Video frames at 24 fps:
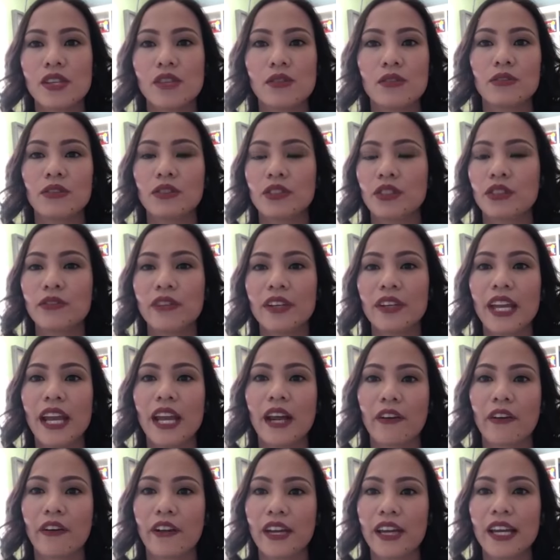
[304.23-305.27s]
to different
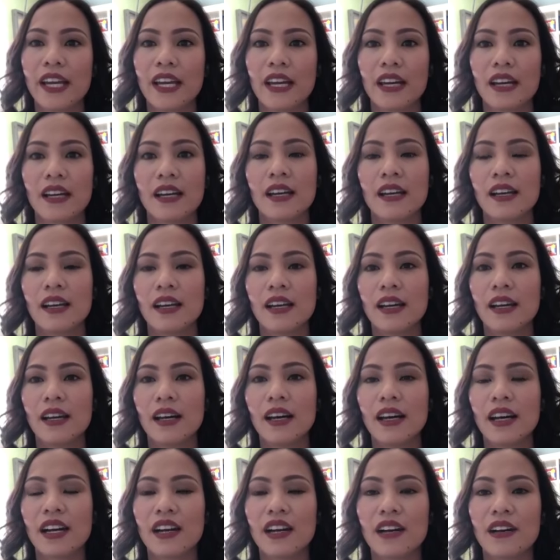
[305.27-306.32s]
area
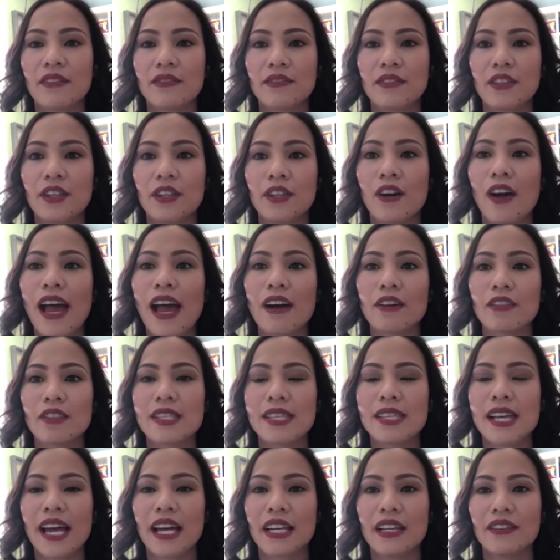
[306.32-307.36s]
of, you know,
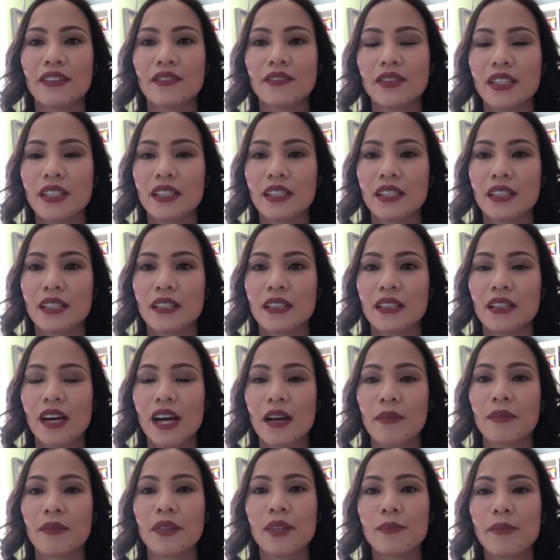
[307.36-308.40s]
outside of the,
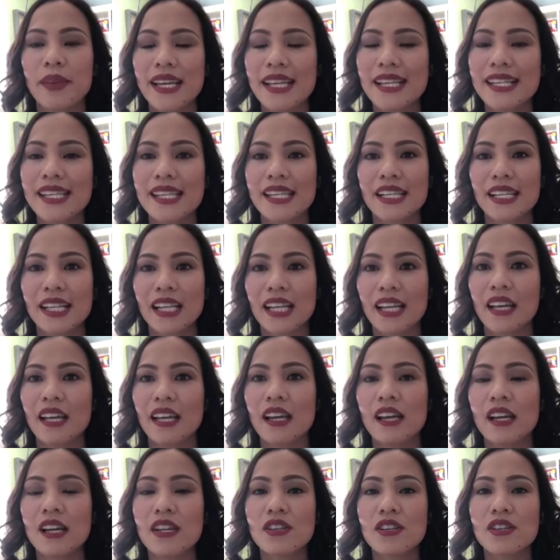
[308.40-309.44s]
um, the main
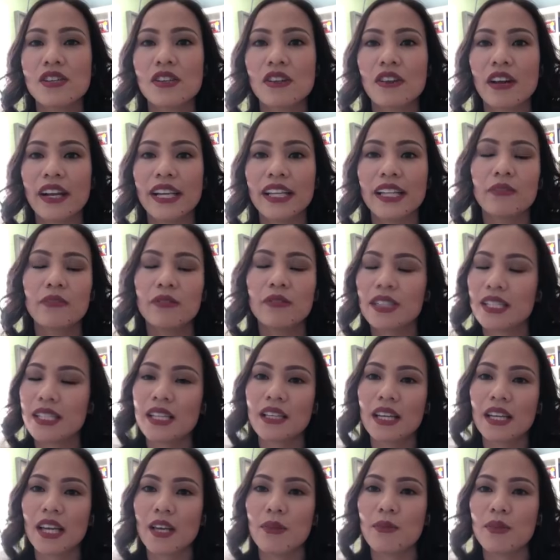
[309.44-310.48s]
city. So I
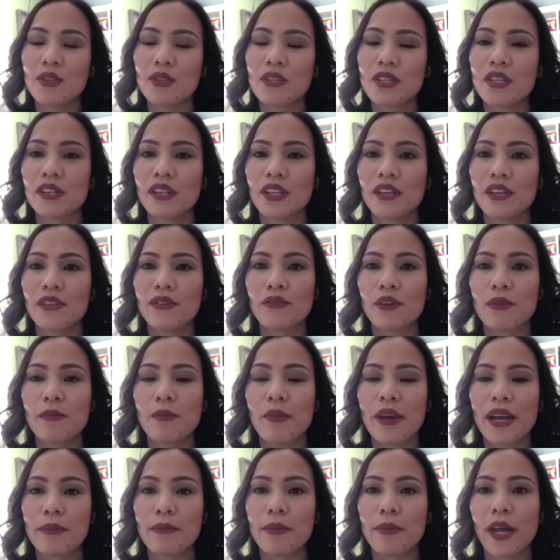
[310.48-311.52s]
wasn't able to live with
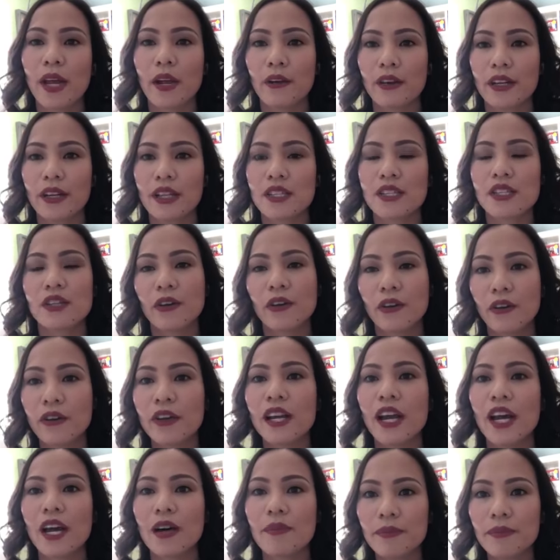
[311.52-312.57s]
my parents
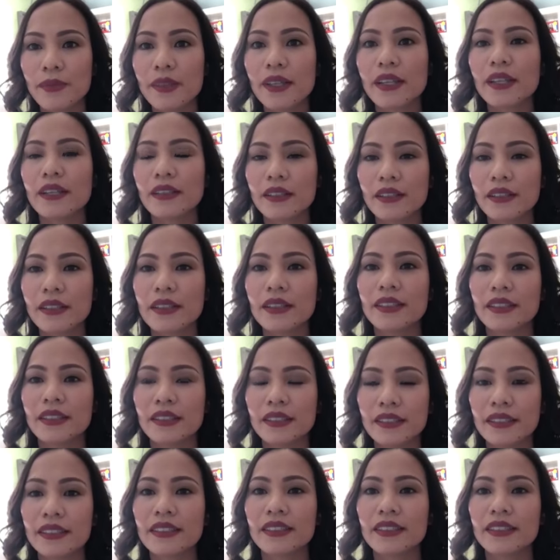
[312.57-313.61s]
growing up.
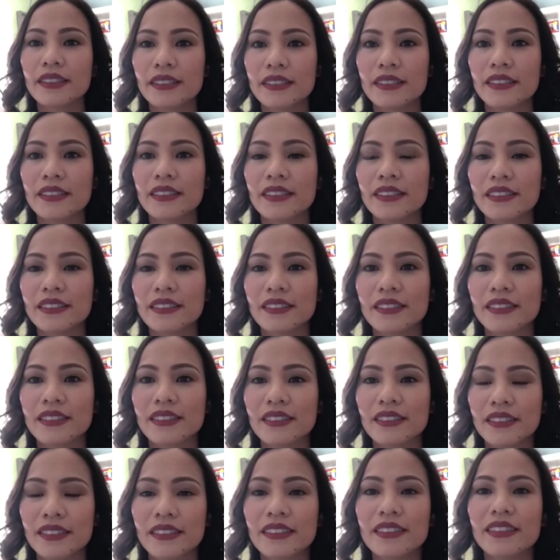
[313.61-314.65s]
Oh, wow.
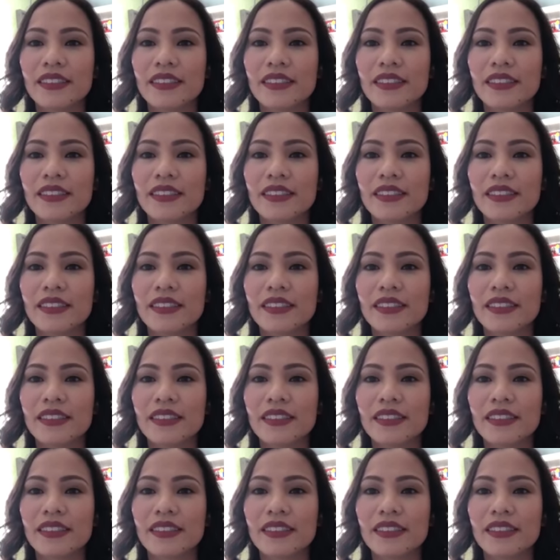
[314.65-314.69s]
